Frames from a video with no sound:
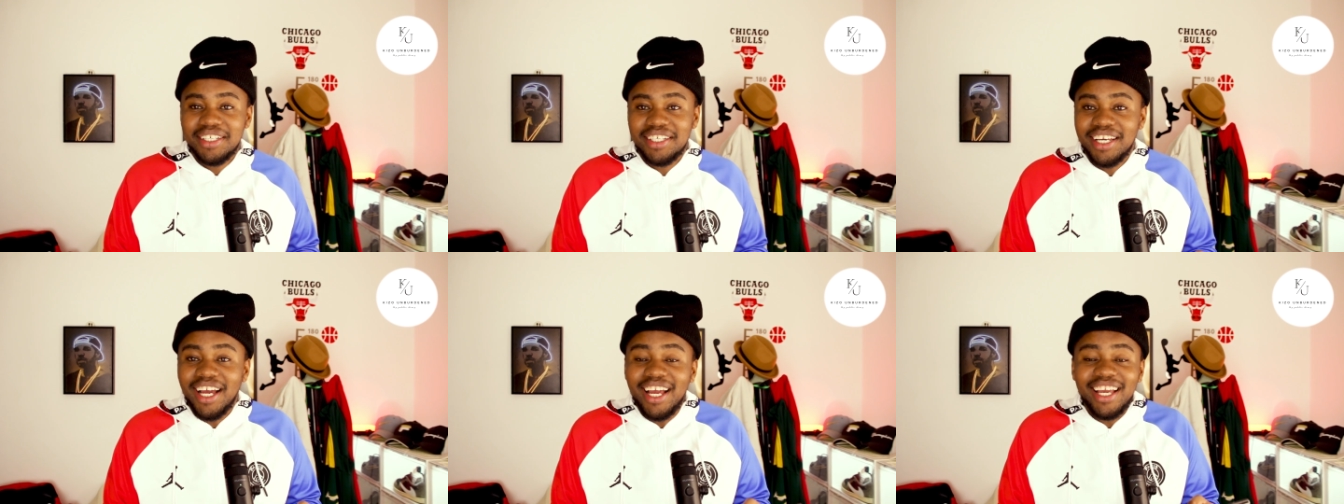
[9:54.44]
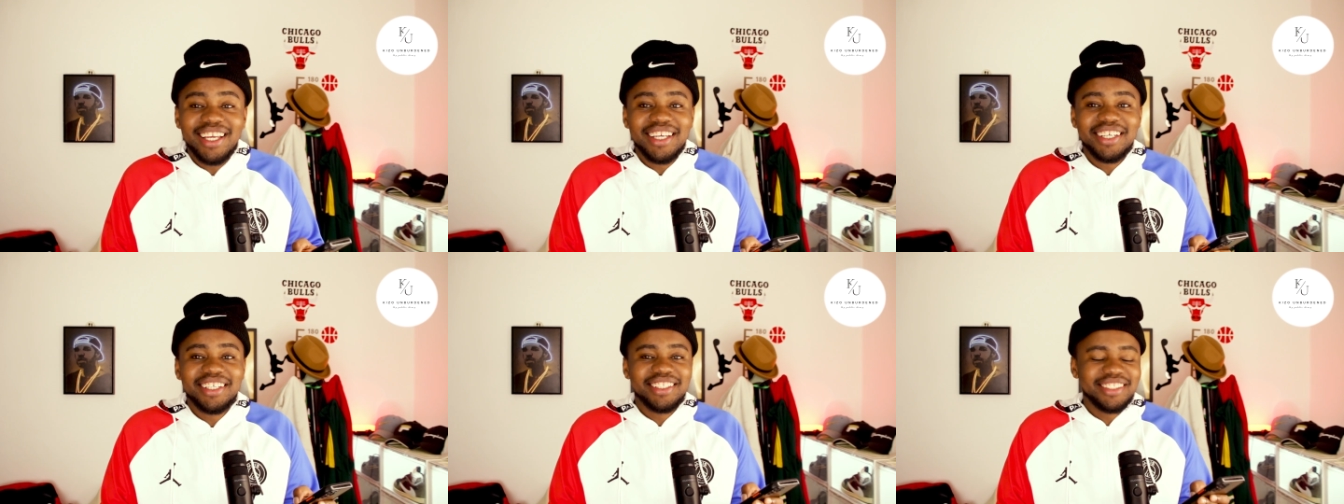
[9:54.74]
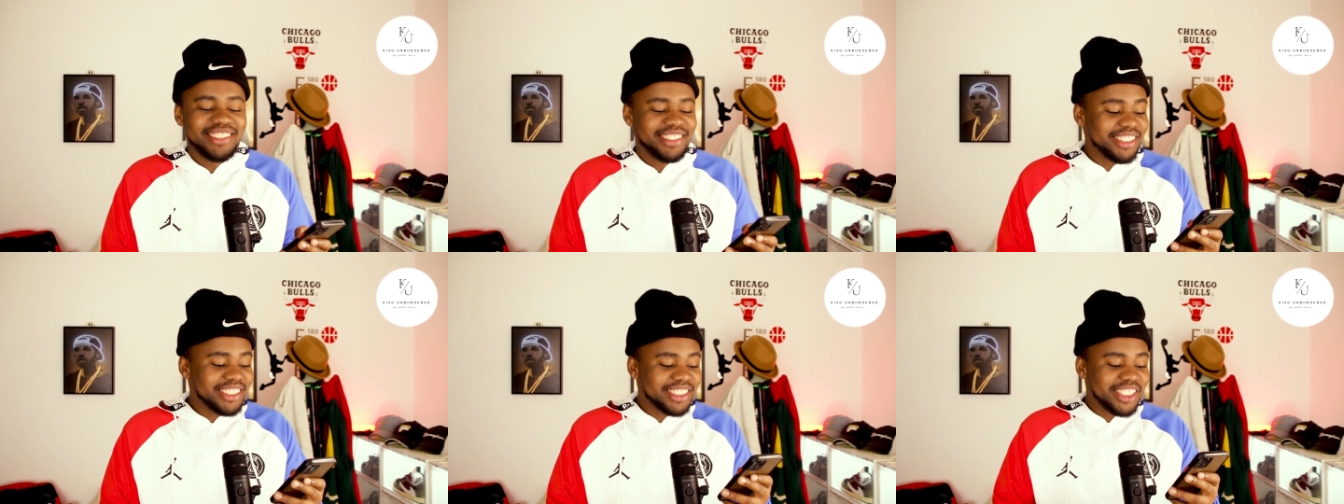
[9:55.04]
Hey,
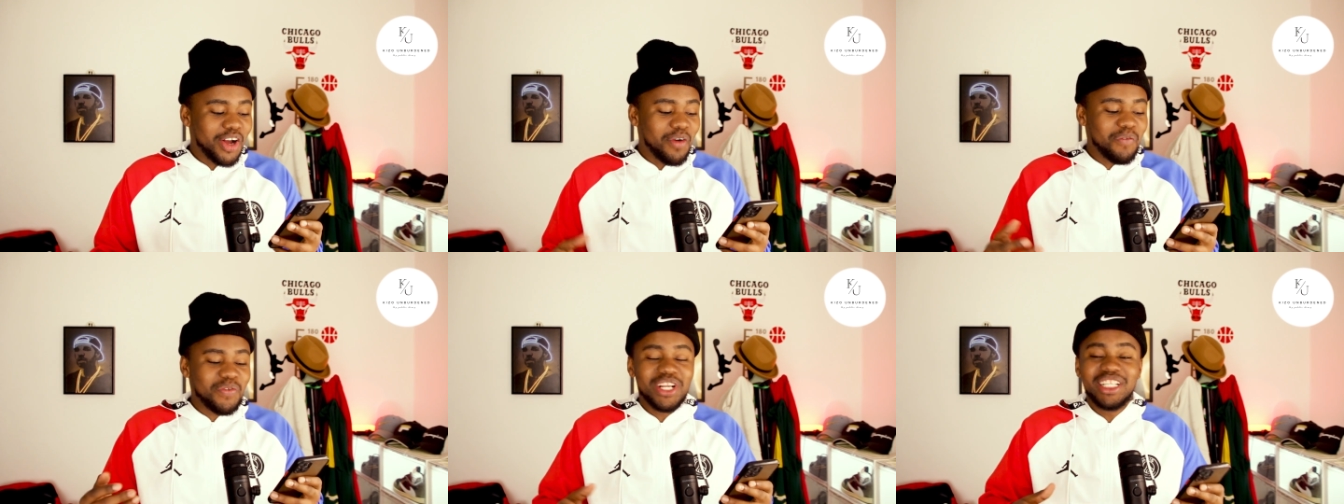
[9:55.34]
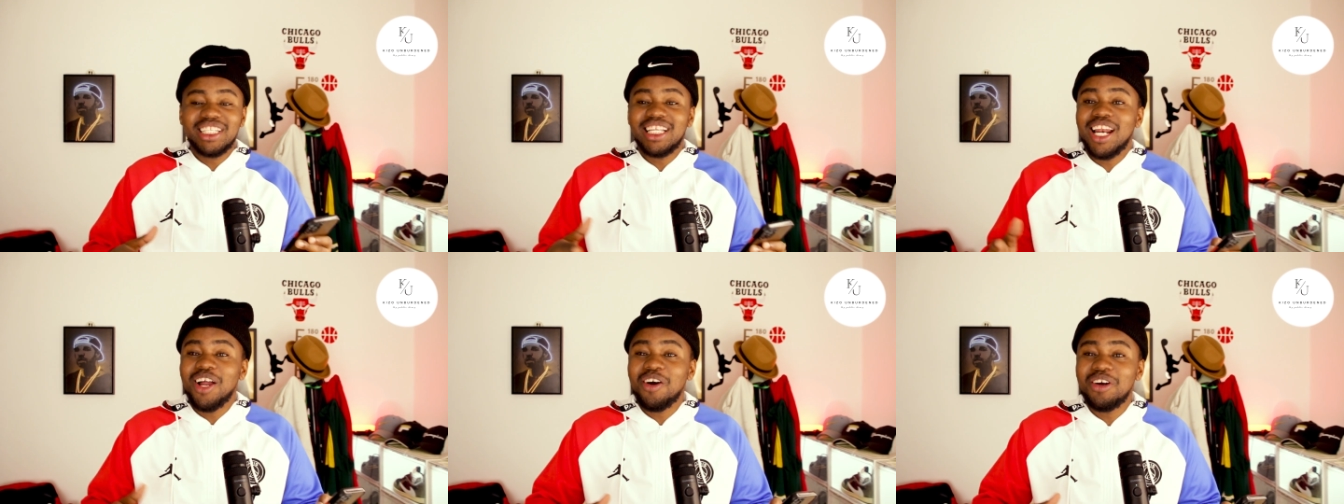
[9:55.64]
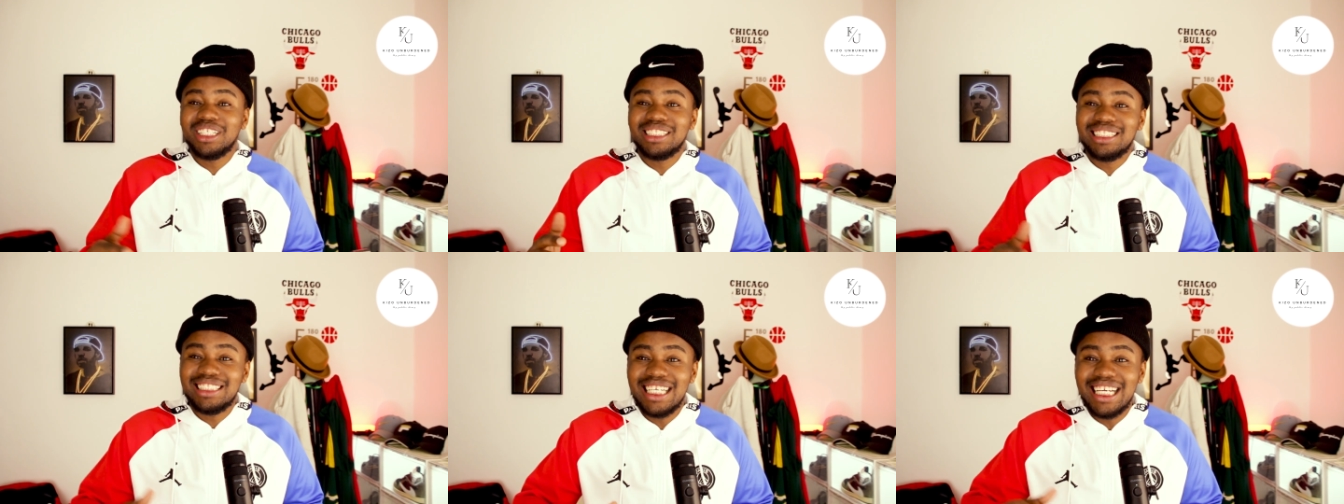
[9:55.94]
this girlfriend
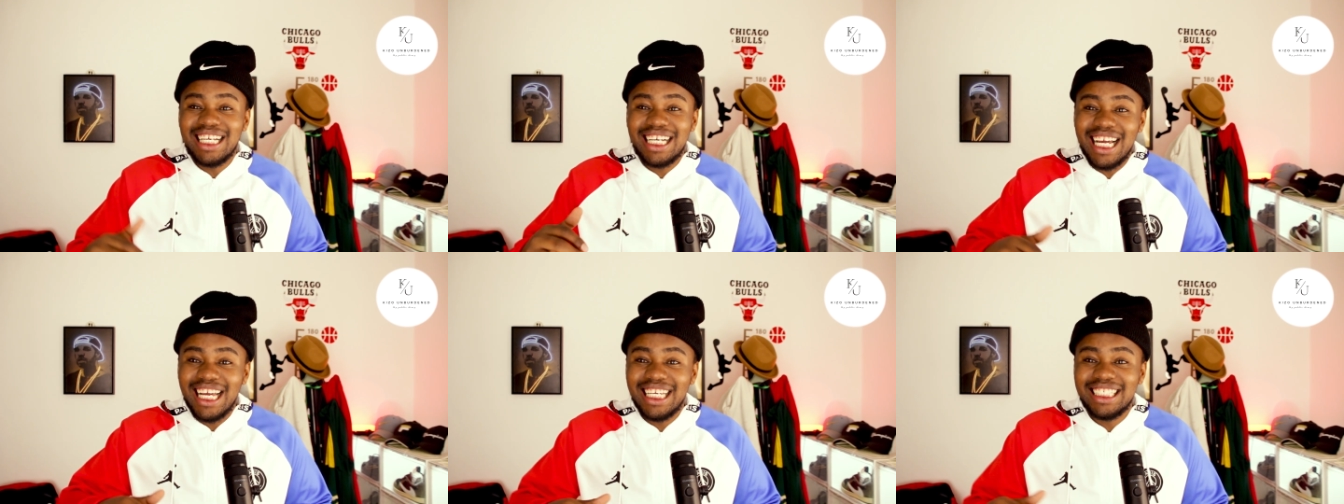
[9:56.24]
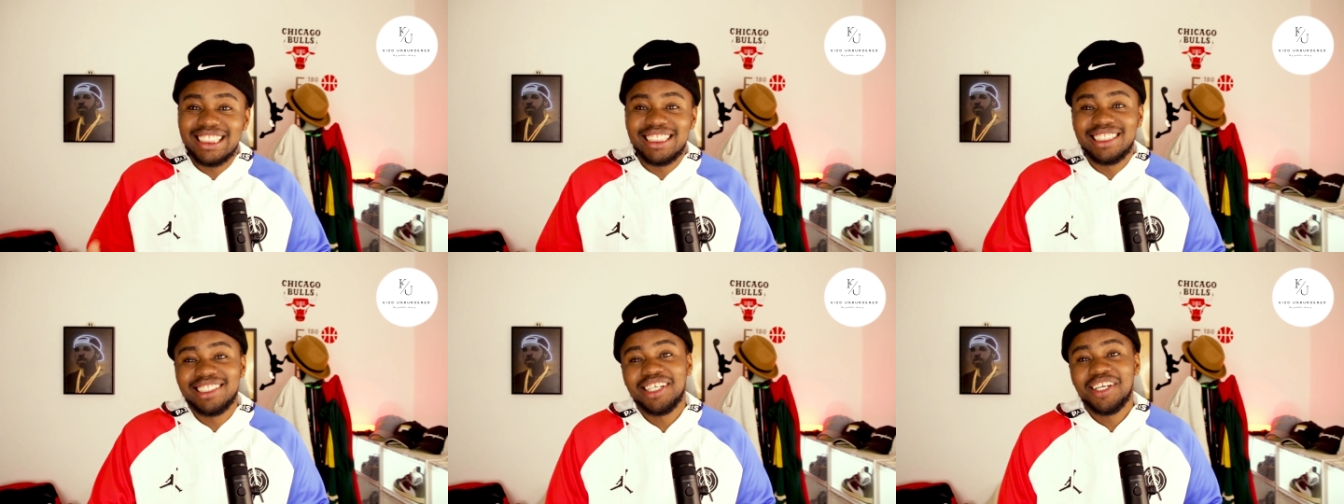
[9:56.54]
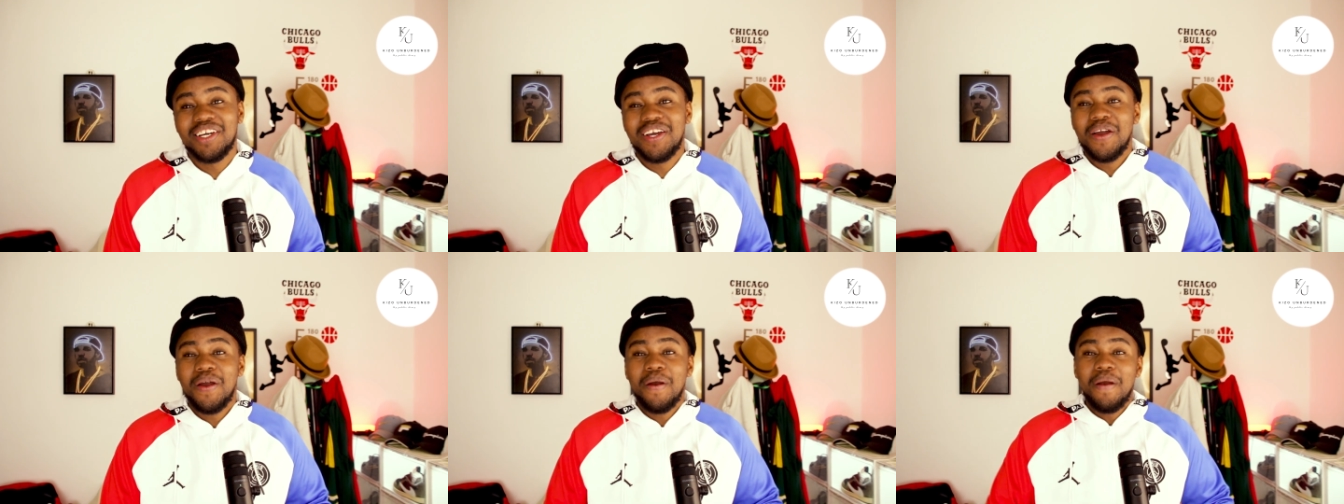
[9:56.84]
allowance thing, guys,
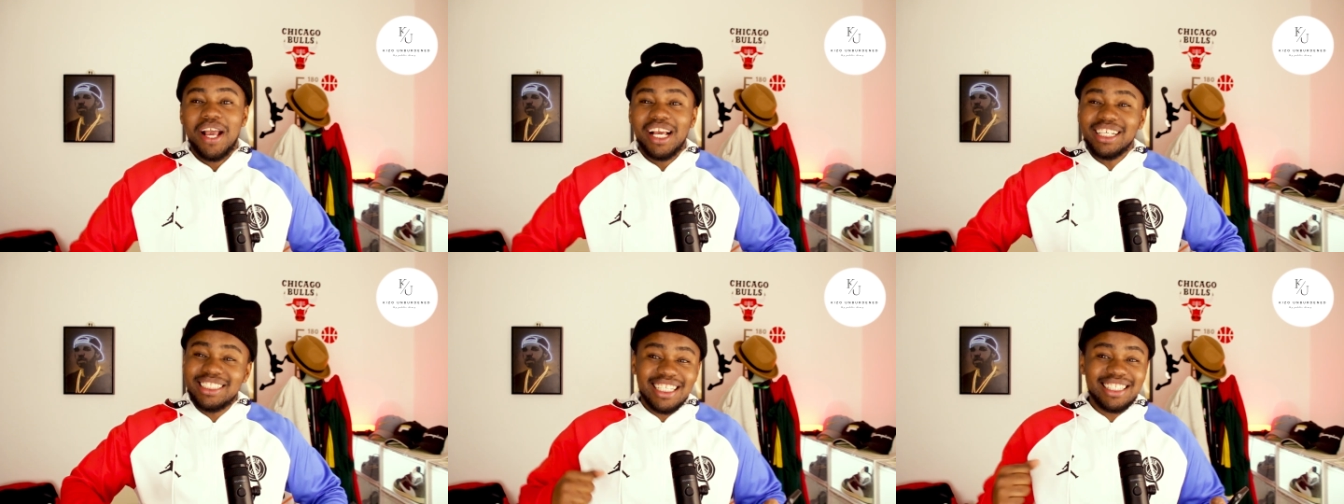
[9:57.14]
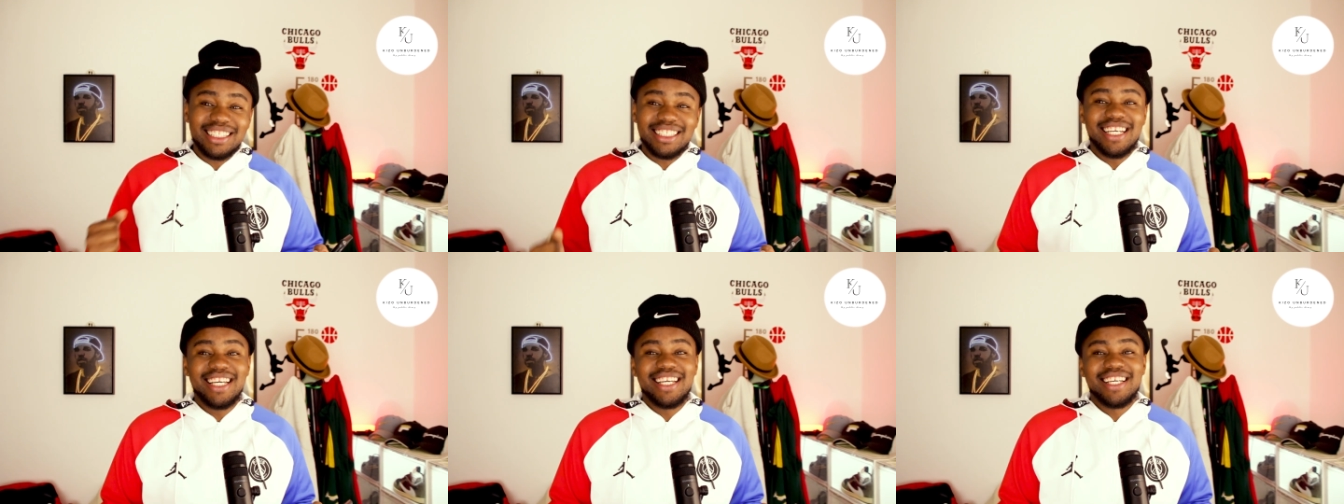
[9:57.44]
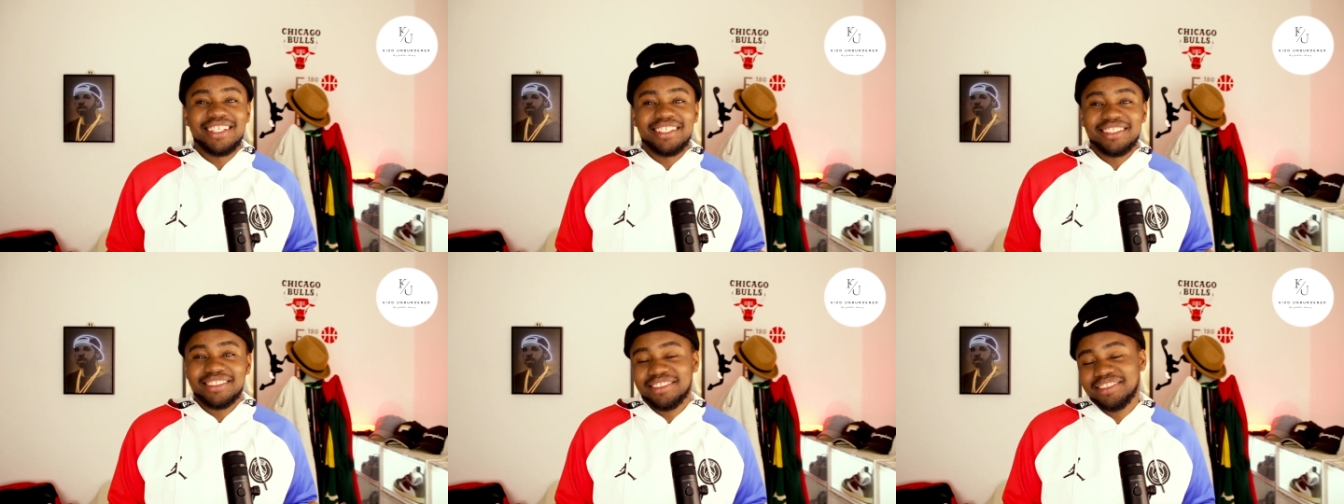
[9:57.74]
it's a
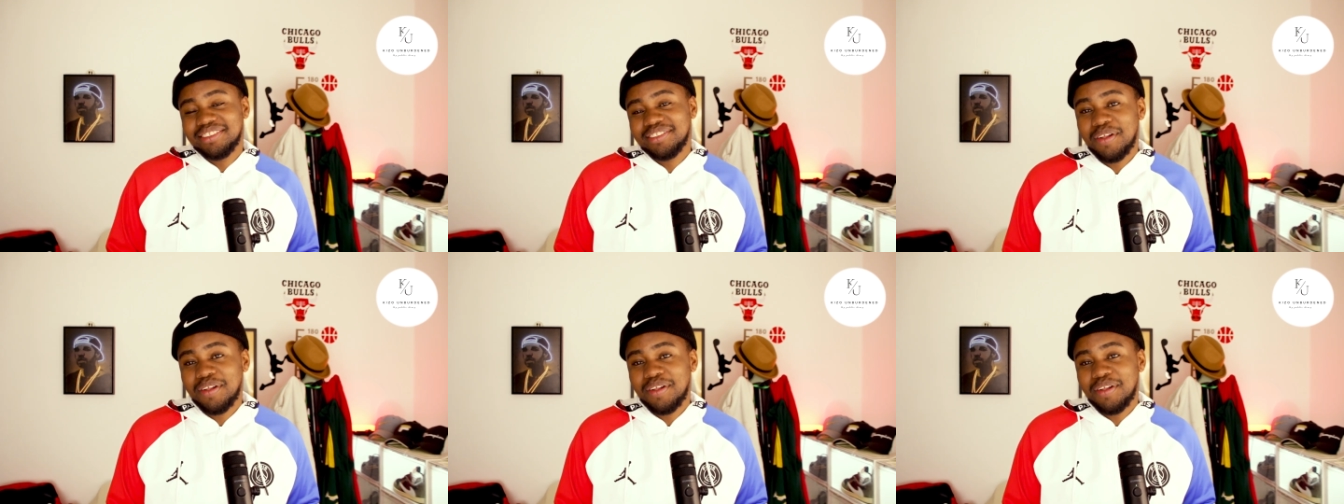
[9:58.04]
thing.